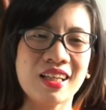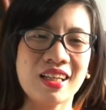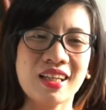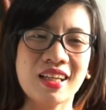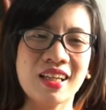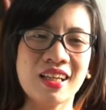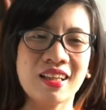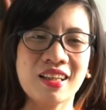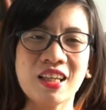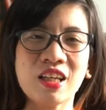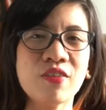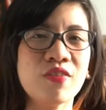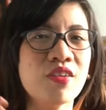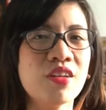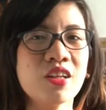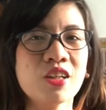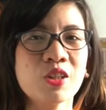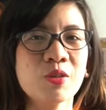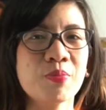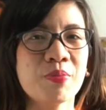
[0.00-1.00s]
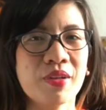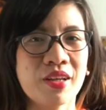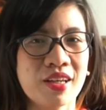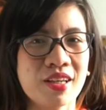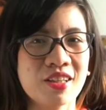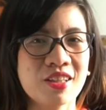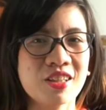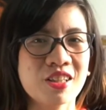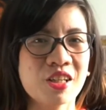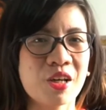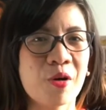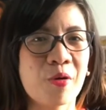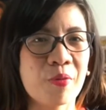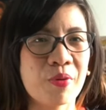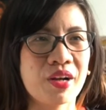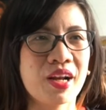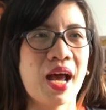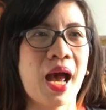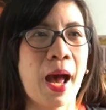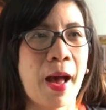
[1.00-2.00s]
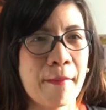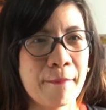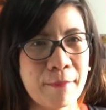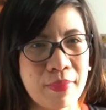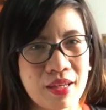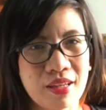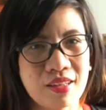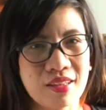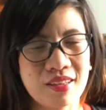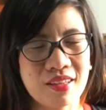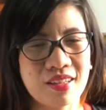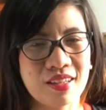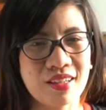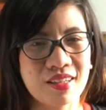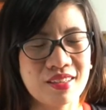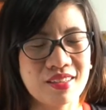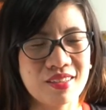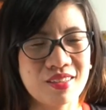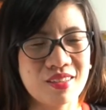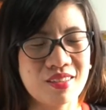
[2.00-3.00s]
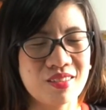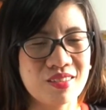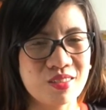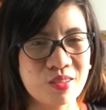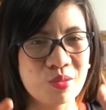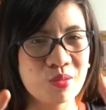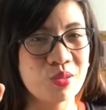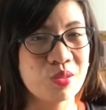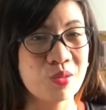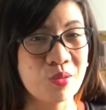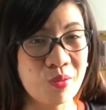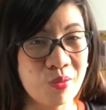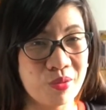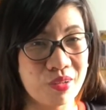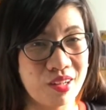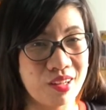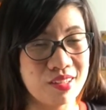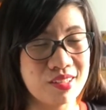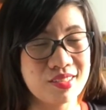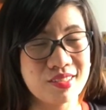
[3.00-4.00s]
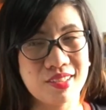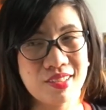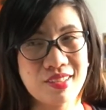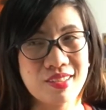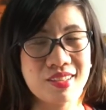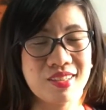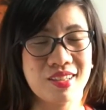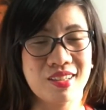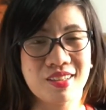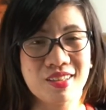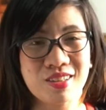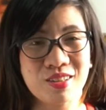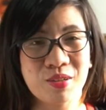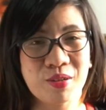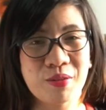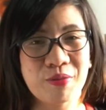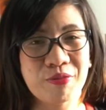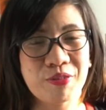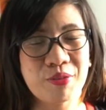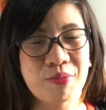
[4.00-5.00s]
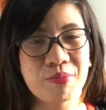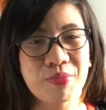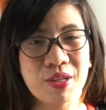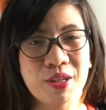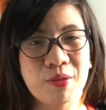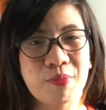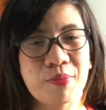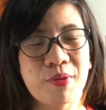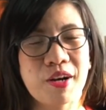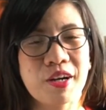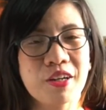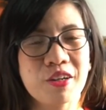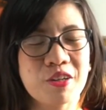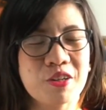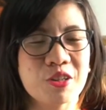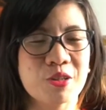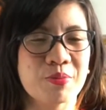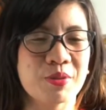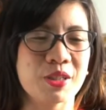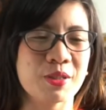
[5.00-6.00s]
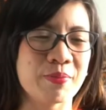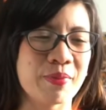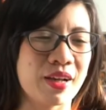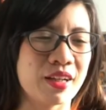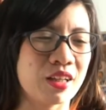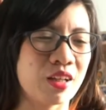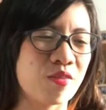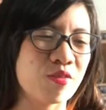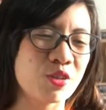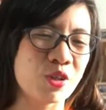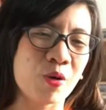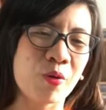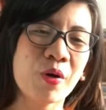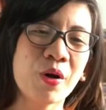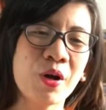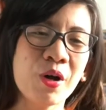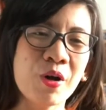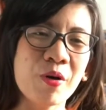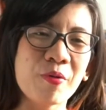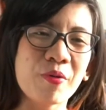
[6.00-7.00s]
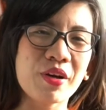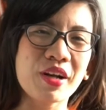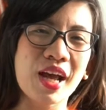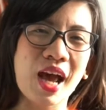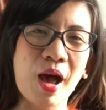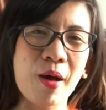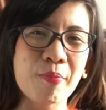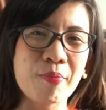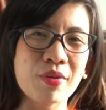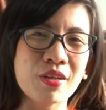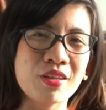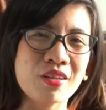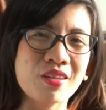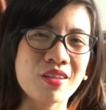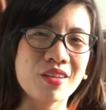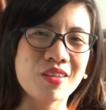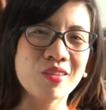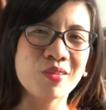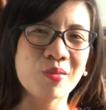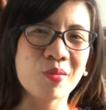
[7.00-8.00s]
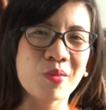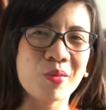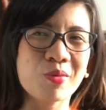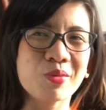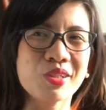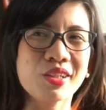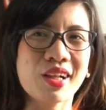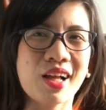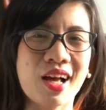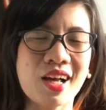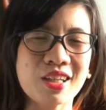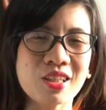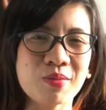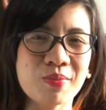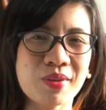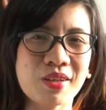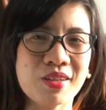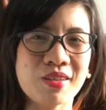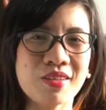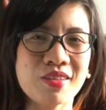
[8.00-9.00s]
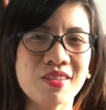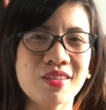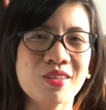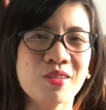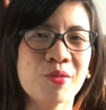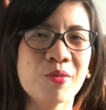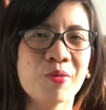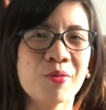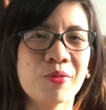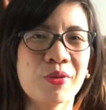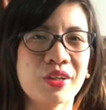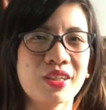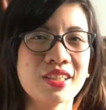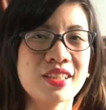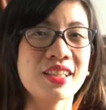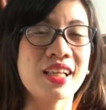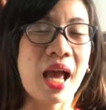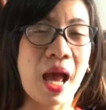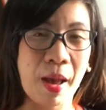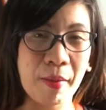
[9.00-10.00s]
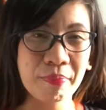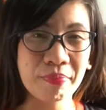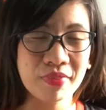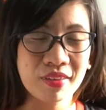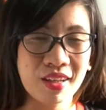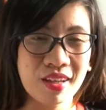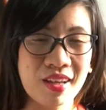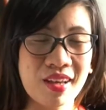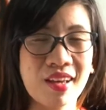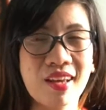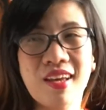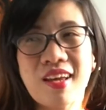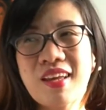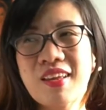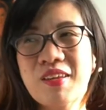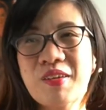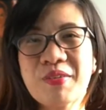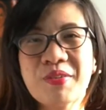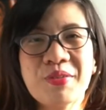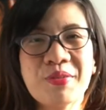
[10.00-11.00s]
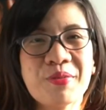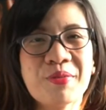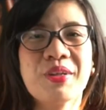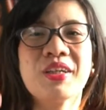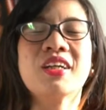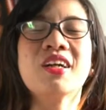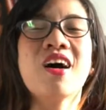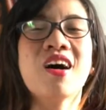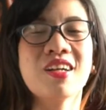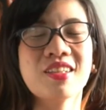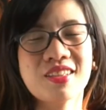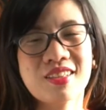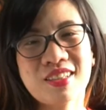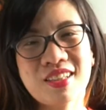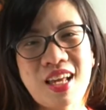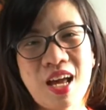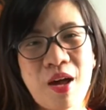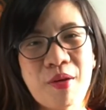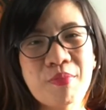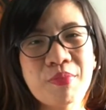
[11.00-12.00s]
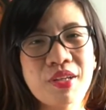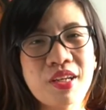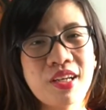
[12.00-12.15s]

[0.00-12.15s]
It even explains what happened to school, since it's told from Peter Parker's perspective. So what happened to those classmates who were snapped and those who were not snapped.